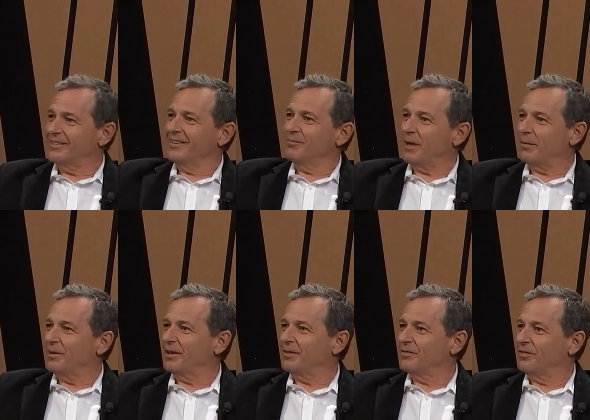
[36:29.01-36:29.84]
and maybe
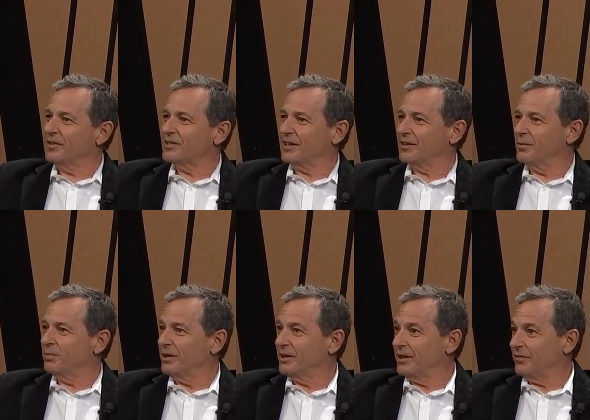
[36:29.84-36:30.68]
it doesn't feels like
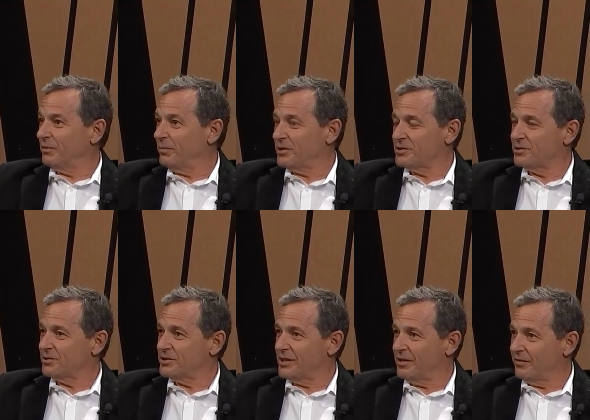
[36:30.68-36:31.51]
completely different business
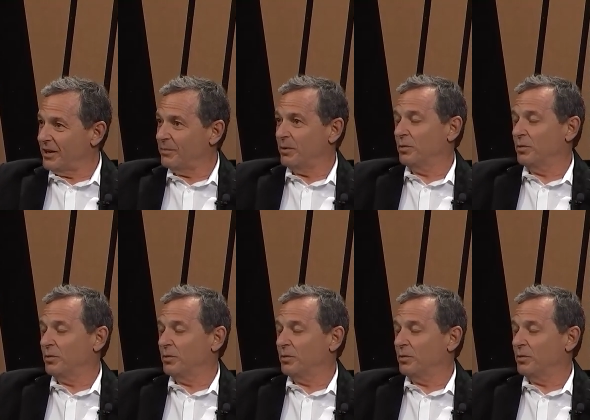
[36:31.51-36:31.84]
or TV,